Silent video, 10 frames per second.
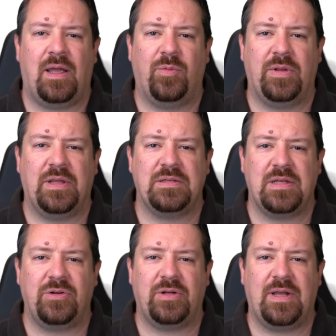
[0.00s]
and when the
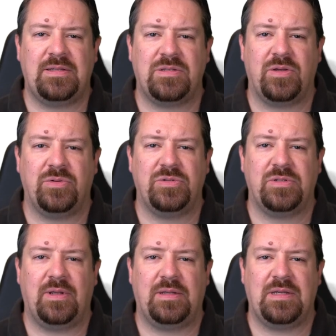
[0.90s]
sender gets
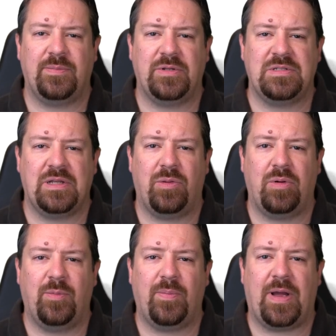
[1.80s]
those, it's able to send
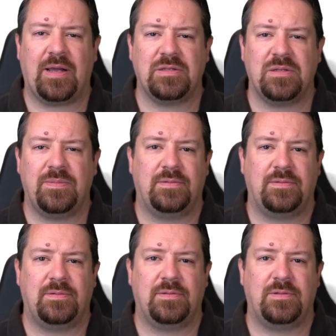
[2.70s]
three more packets.
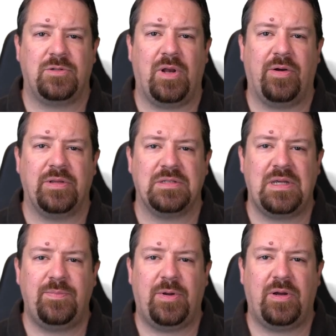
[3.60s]
So now in the
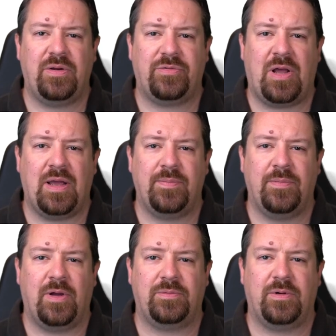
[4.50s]
same period of
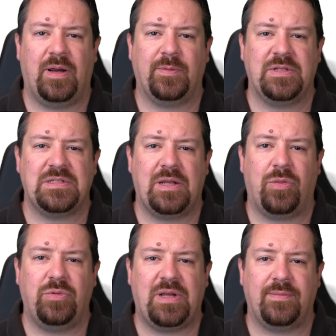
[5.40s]
time, we're able to send
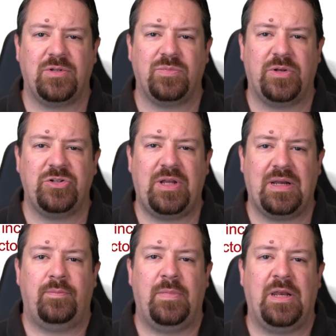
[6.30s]
three times as much
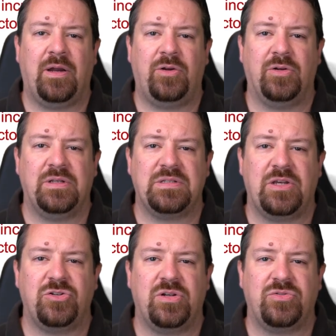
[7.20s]
data, meaning our
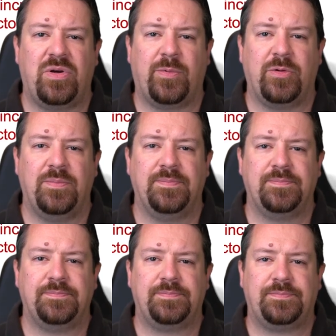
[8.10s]
utilization has tripled.
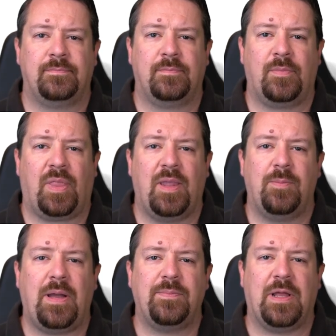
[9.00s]

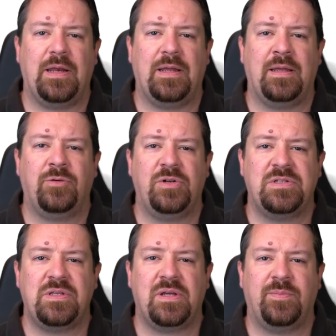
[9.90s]
Pipelining increases the